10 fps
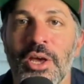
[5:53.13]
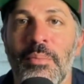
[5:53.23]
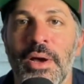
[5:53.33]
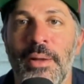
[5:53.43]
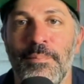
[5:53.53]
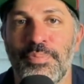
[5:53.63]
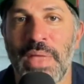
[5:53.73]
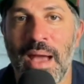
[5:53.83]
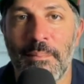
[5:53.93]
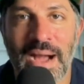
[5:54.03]
But
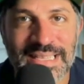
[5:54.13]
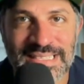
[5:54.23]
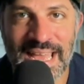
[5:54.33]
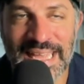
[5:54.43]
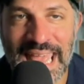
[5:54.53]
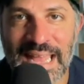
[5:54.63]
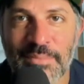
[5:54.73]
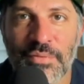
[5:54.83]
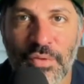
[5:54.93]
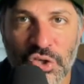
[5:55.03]
that mindset can
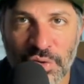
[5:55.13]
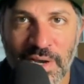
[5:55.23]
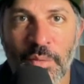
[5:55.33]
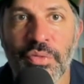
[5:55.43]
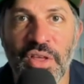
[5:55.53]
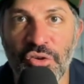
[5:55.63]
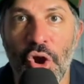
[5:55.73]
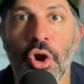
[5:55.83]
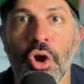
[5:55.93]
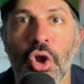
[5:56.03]
be frustrating when things
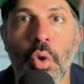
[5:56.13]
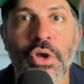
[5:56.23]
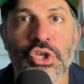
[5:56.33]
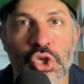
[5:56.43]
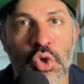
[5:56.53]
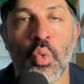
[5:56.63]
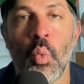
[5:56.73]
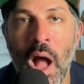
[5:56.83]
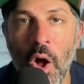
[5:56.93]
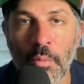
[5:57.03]
aren't going too
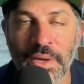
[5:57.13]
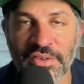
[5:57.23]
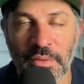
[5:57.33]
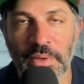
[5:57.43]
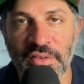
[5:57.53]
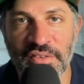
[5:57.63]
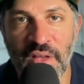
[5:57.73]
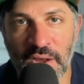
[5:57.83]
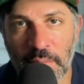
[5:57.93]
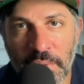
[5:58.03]
well, because it means he's not
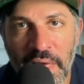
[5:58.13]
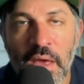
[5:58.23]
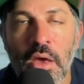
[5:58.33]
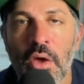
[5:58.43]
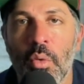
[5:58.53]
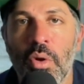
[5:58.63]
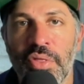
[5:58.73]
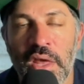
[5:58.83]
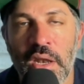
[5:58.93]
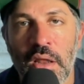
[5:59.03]
going to play
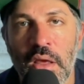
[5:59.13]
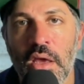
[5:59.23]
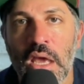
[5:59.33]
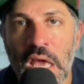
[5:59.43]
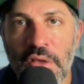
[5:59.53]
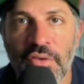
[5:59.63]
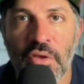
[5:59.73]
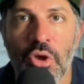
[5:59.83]
within his